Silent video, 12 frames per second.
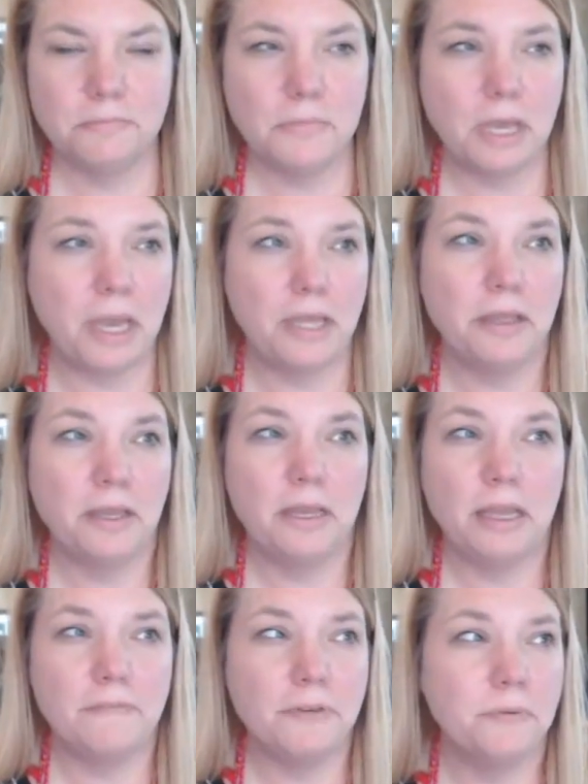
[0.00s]
highlight
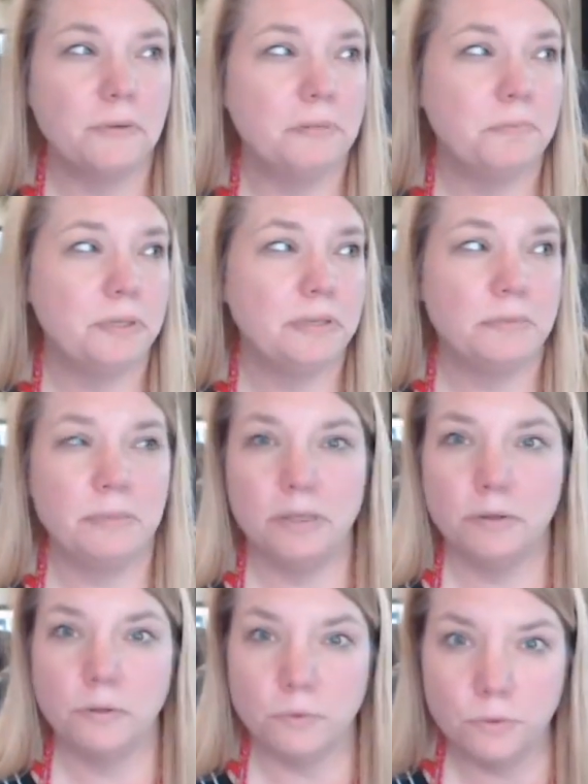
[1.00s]
everyone, put them in
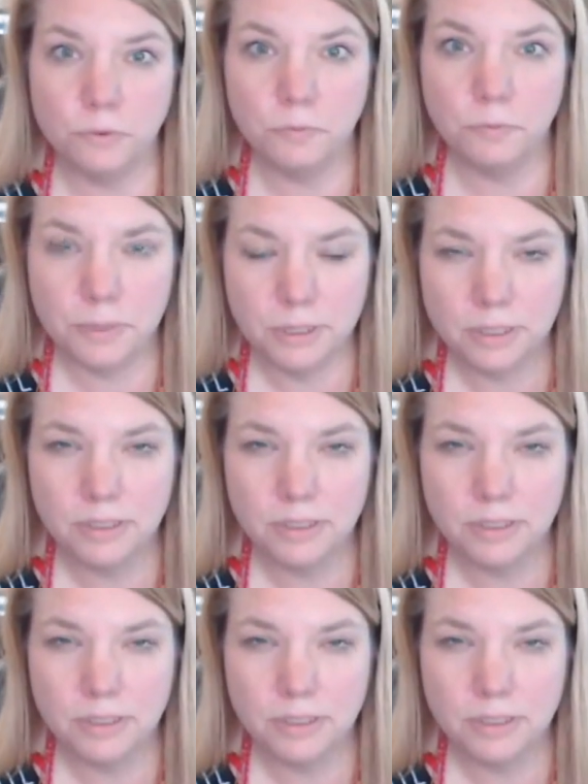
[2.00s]
a group